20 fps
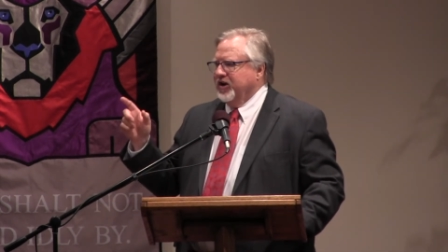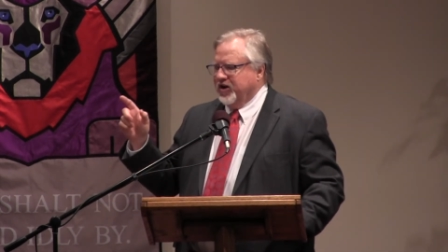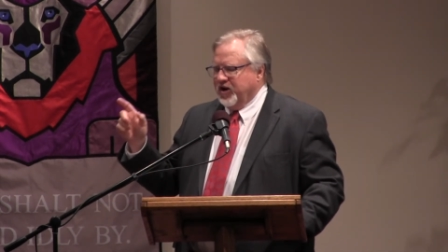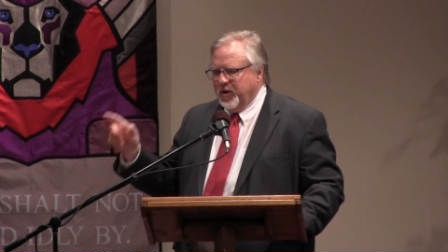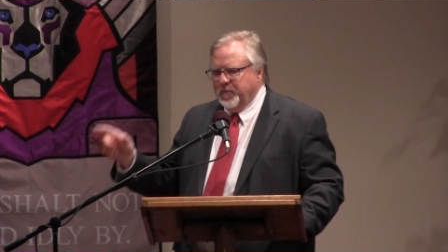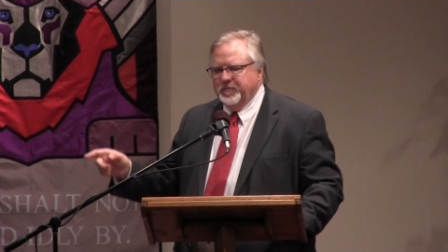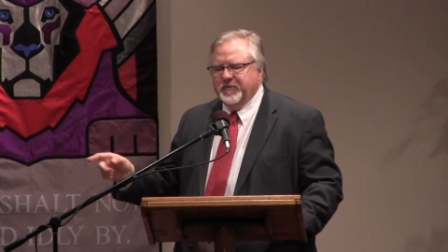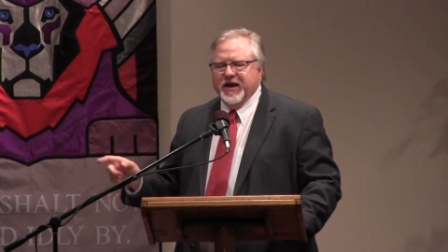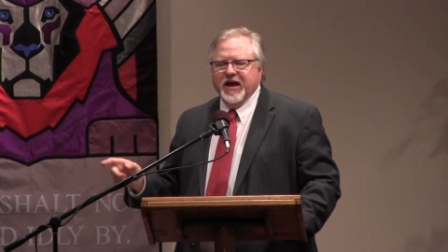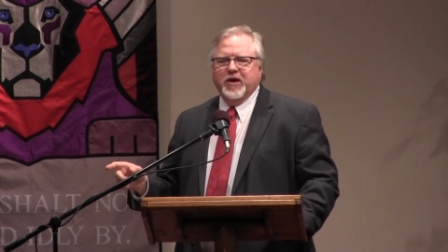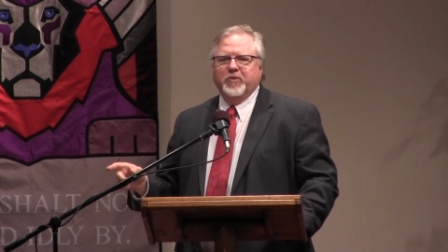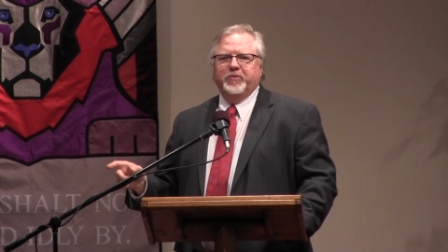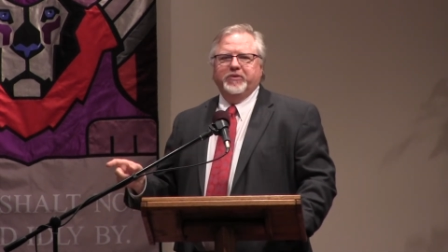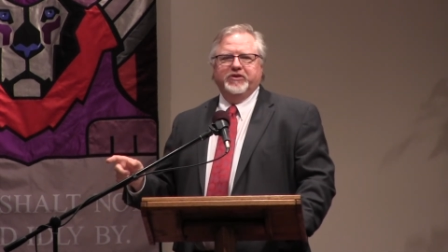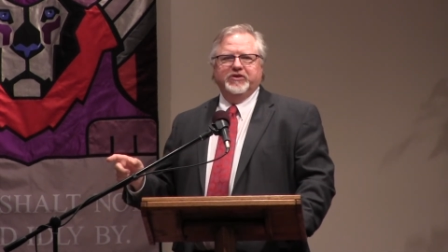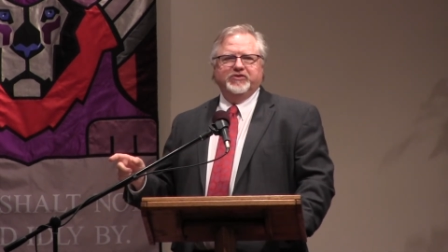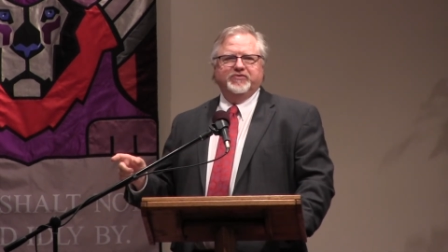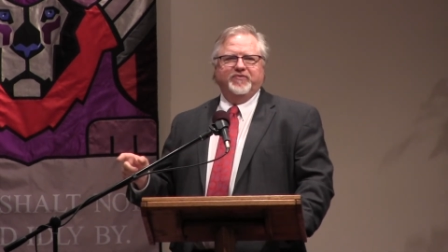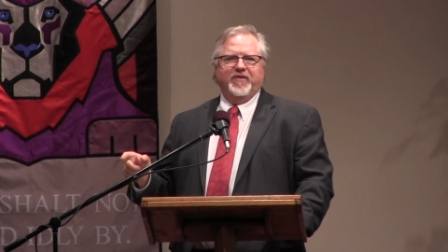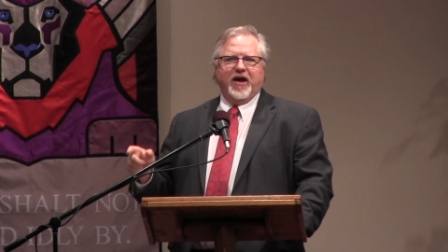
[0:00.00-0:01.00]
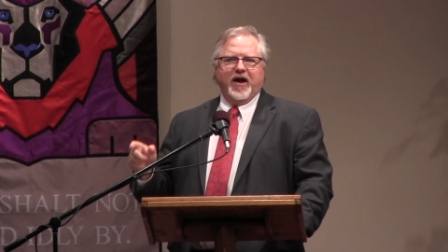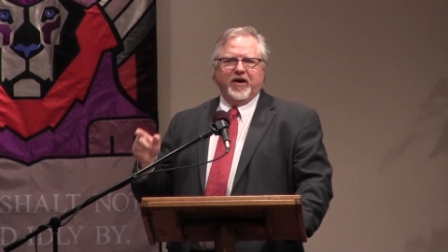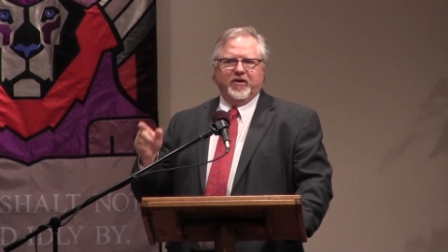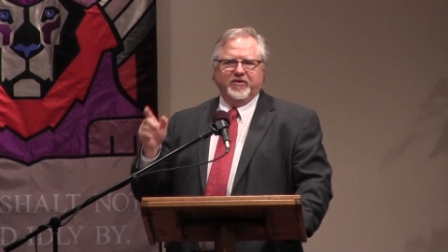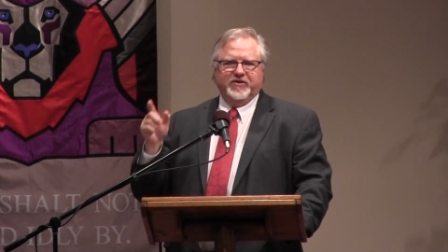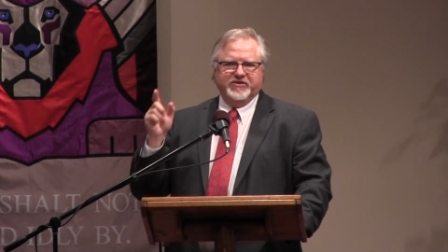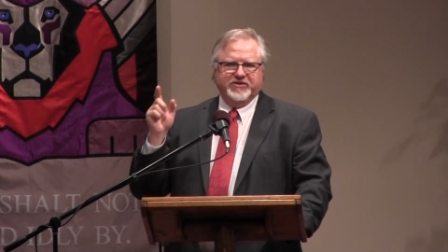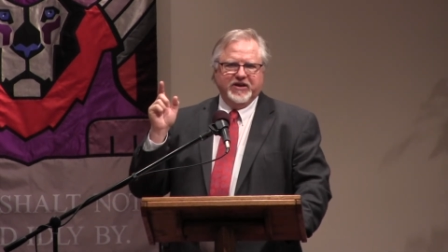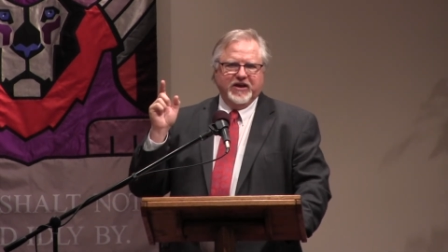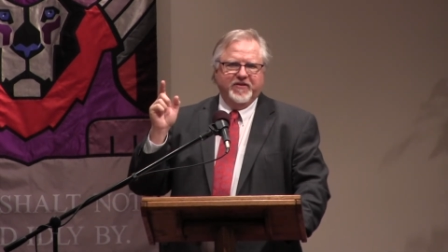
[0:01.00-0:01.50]
come down with this
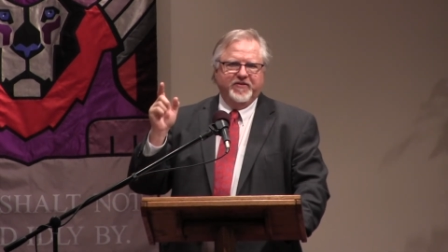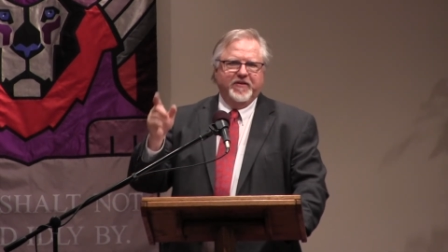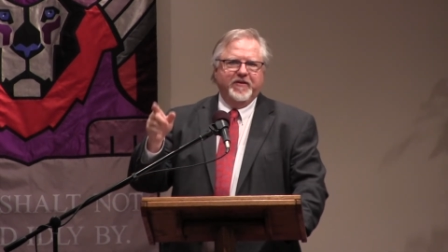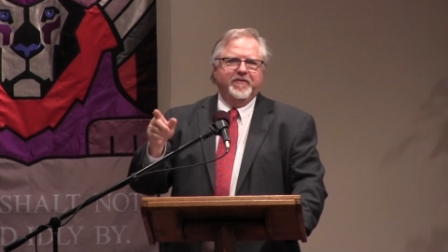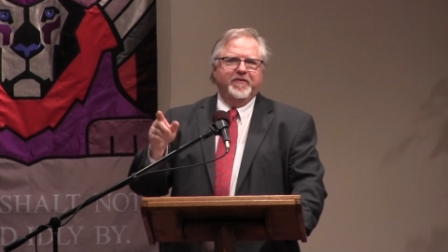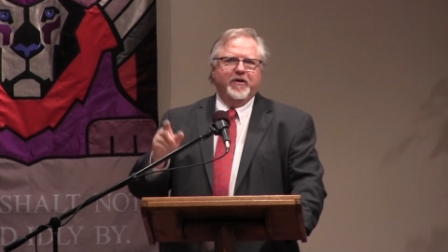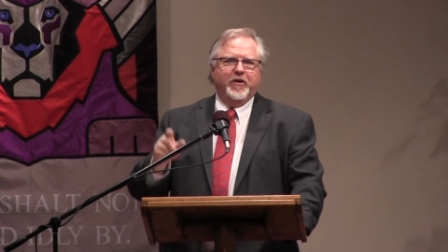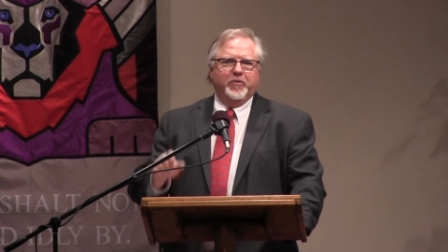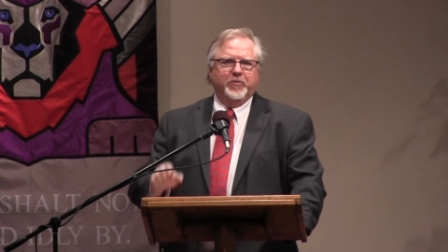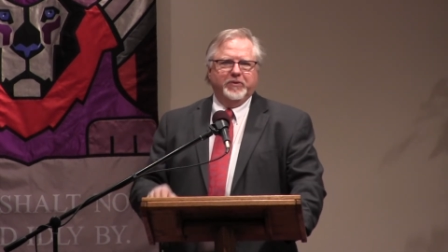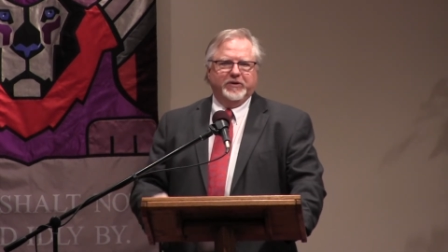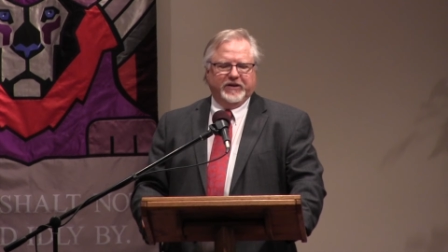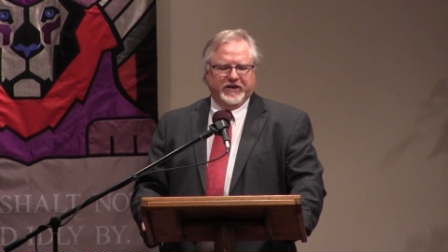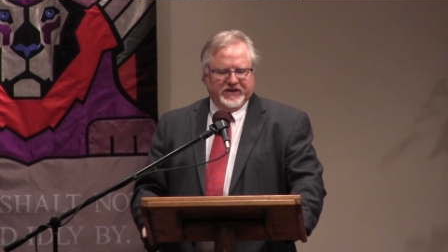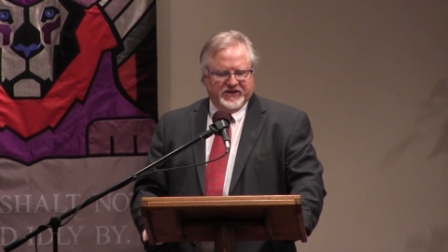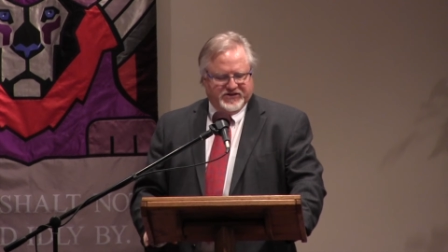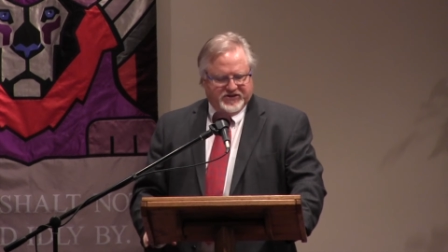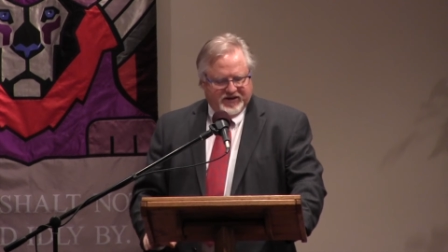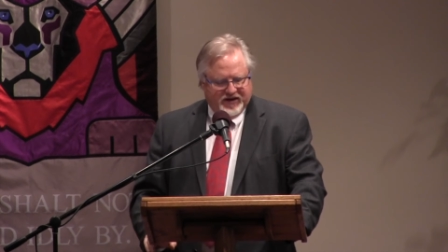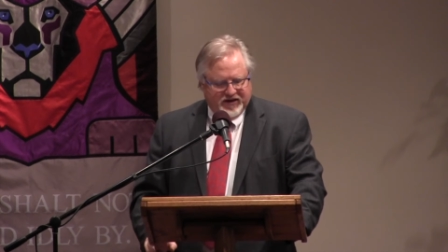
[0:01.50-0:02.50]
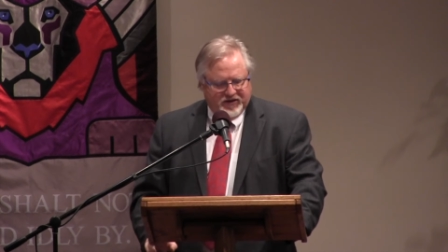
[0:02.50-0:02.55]
virus and then they're released